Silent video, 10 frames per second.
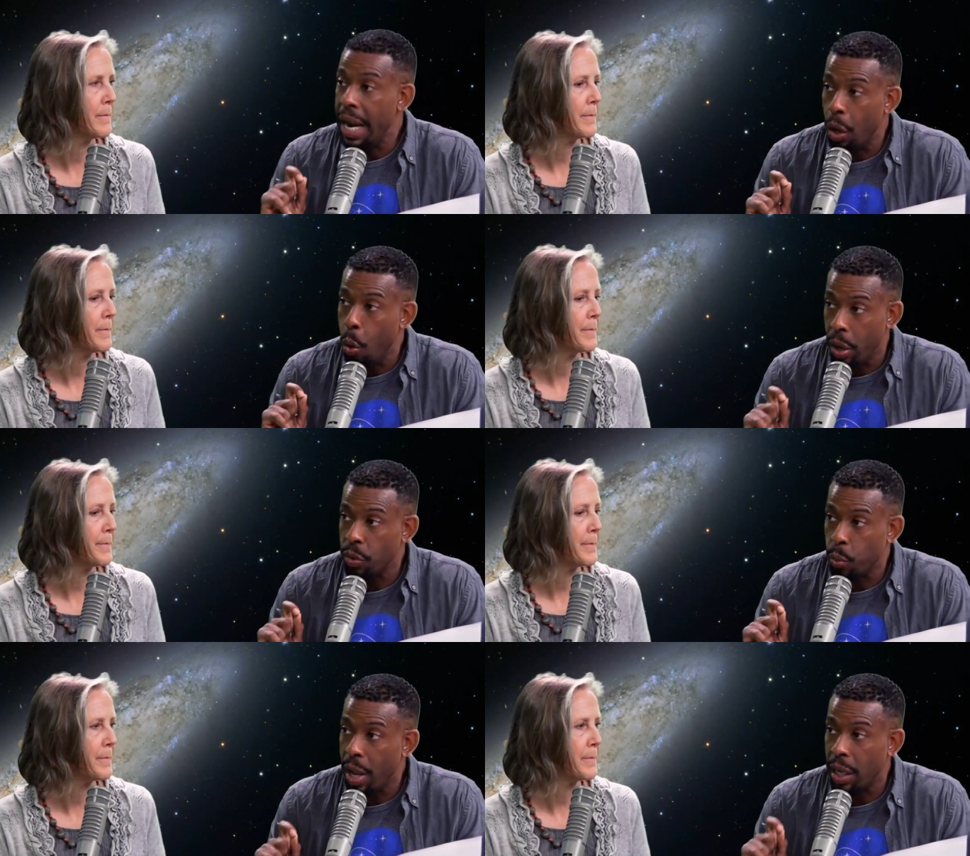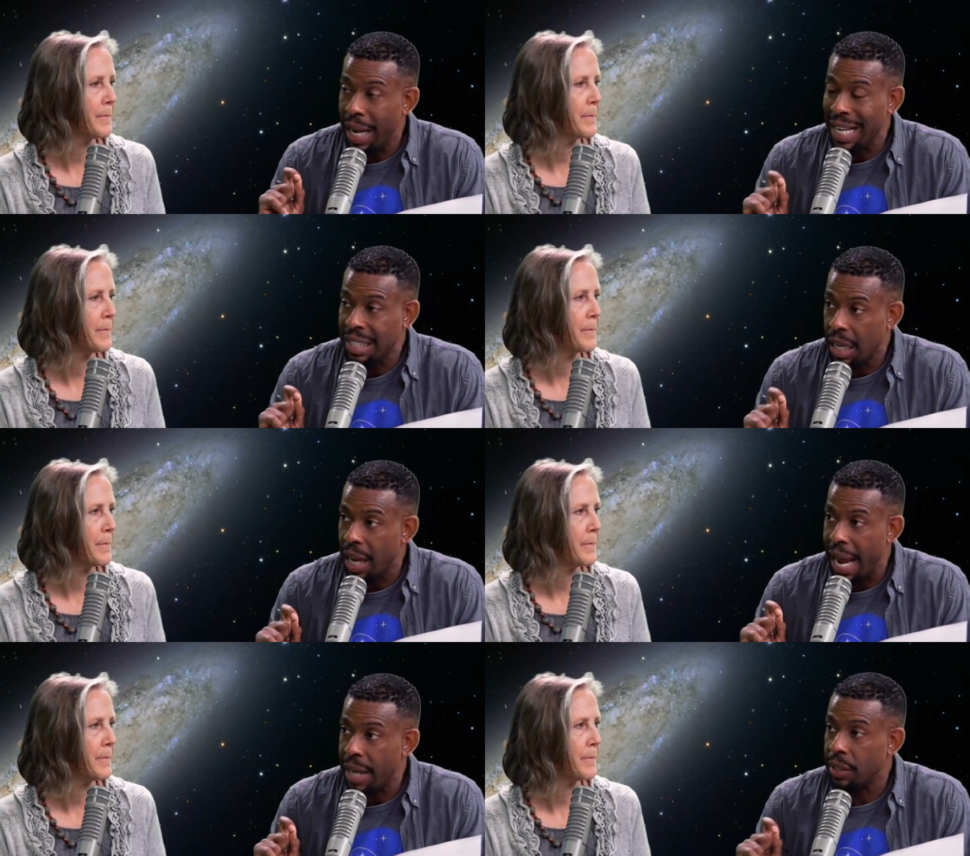Speaker 1: or as well as
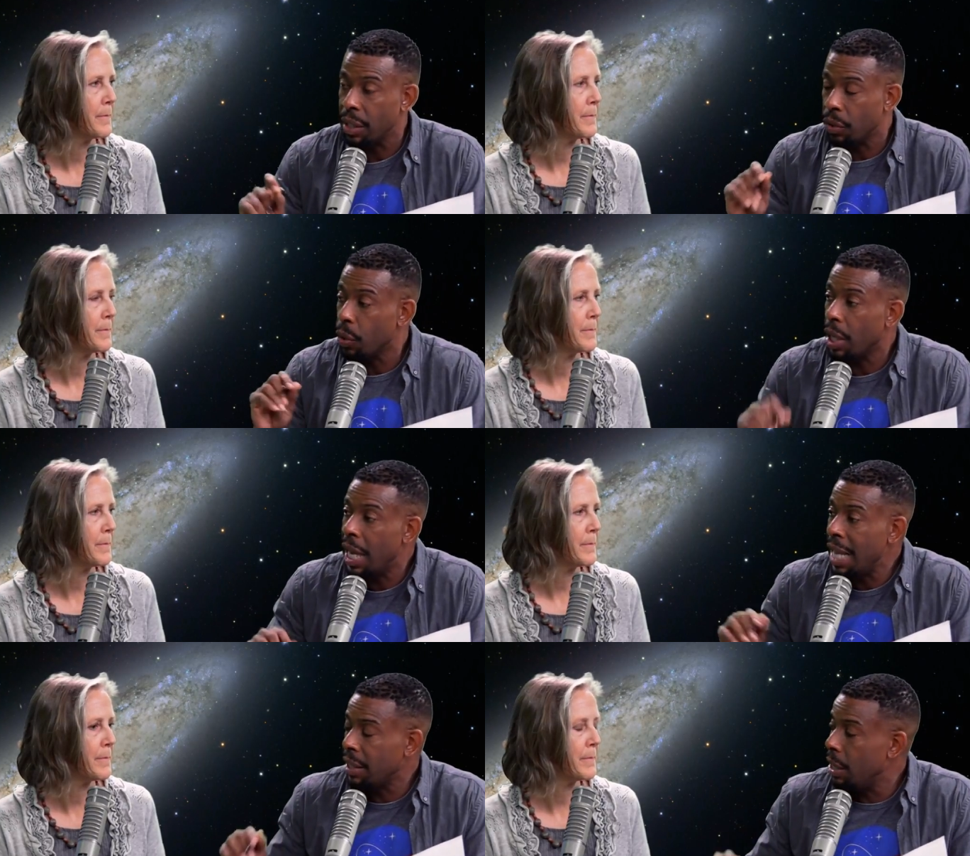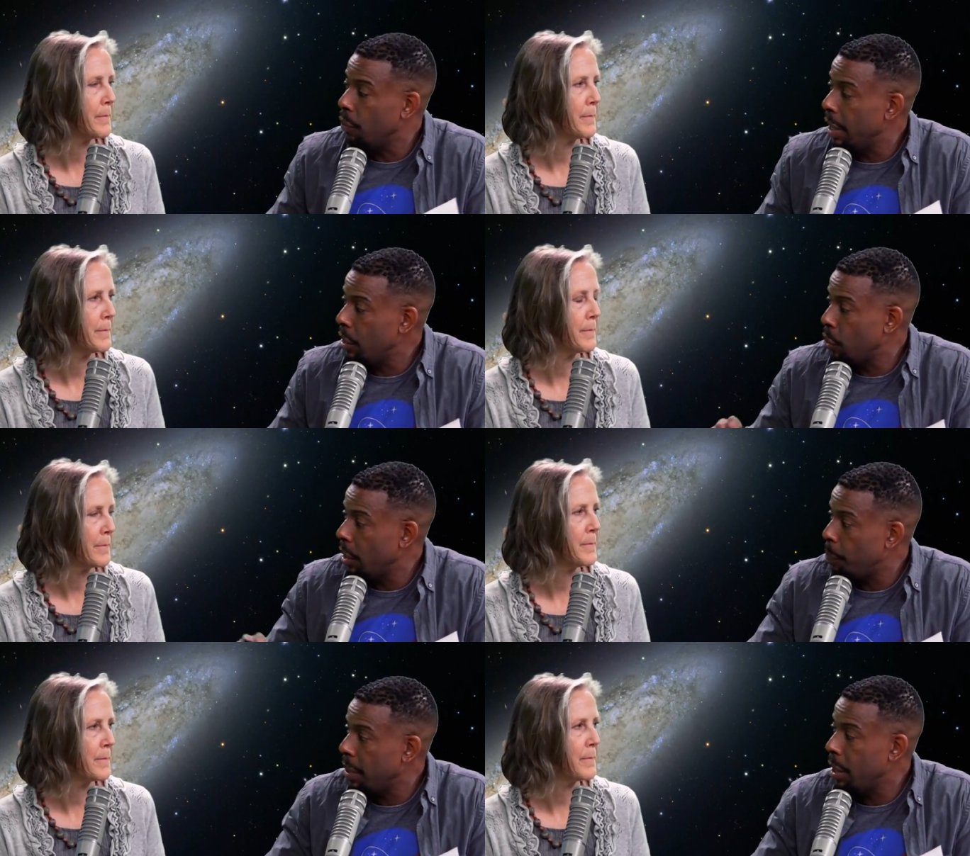class. So class and race do they
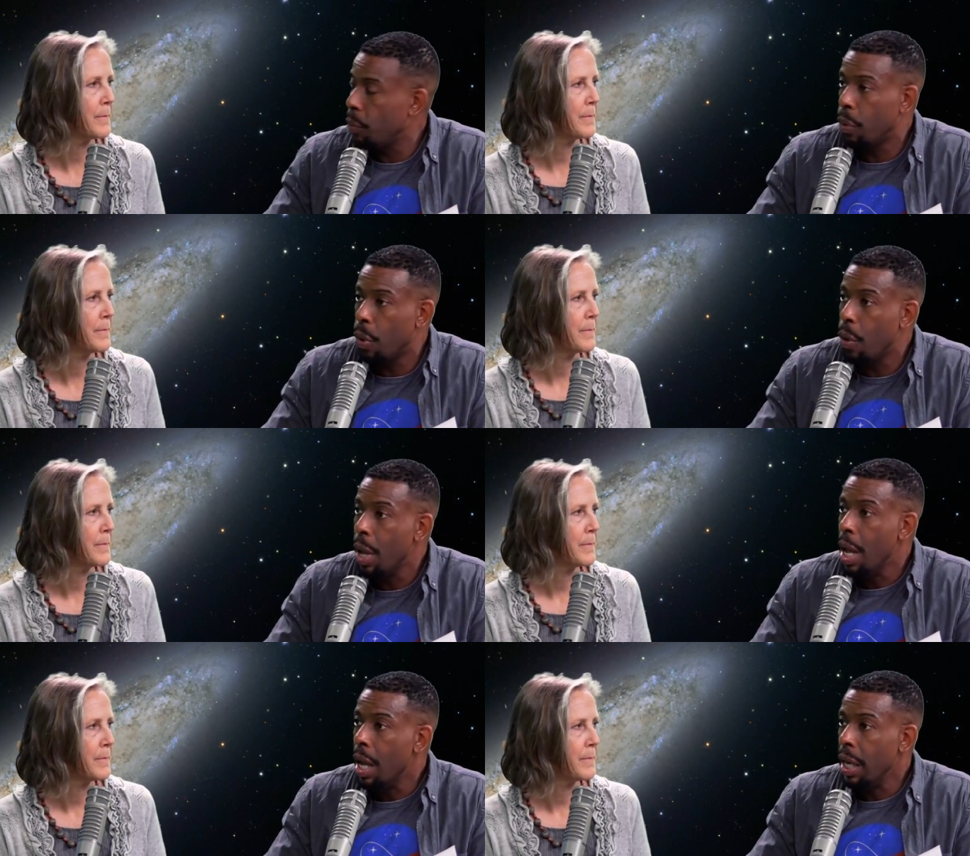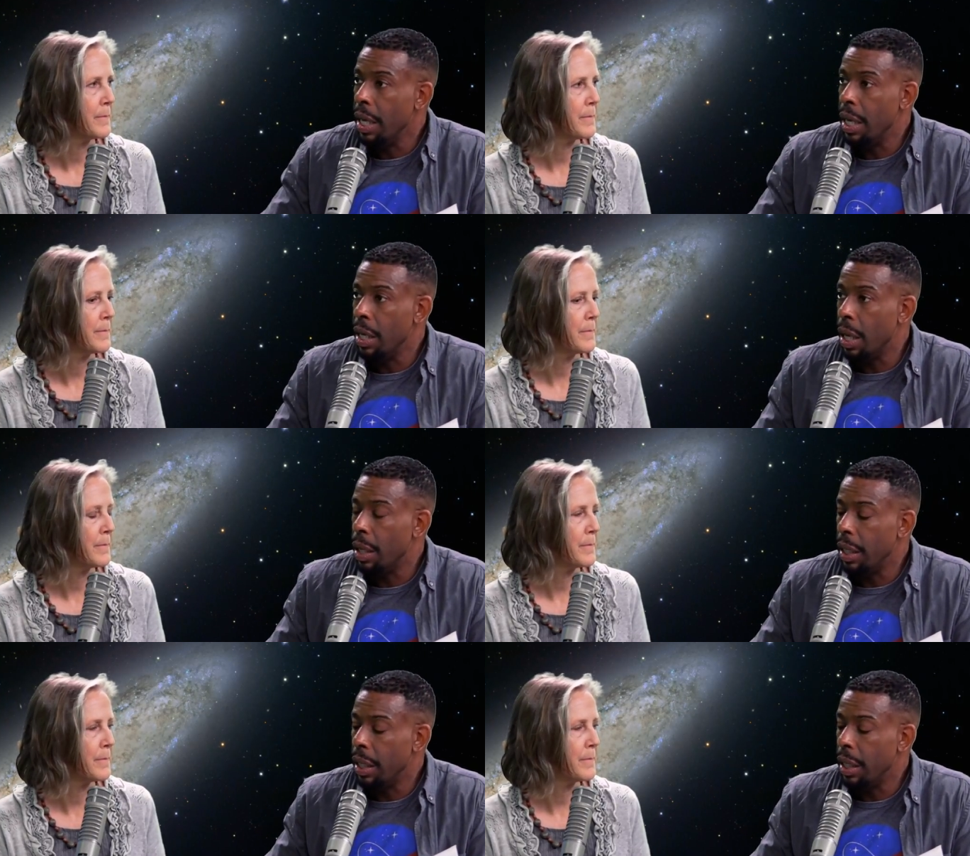play a role in, eh,